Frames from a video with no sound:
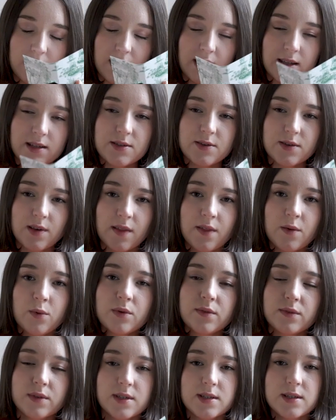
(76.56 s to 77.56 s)
And together
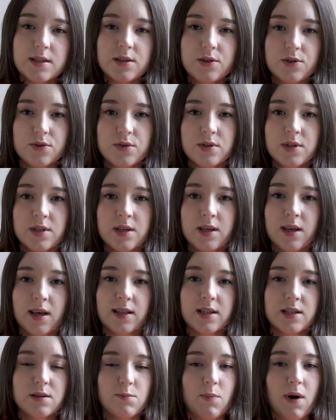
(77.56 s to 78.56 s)
with the citrusy
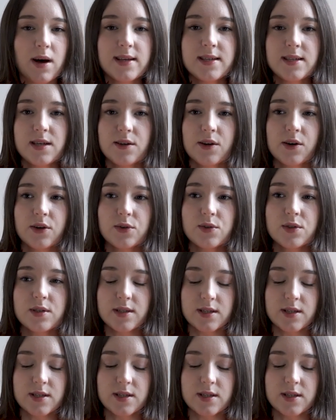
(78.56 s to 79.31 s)
and spicy notes,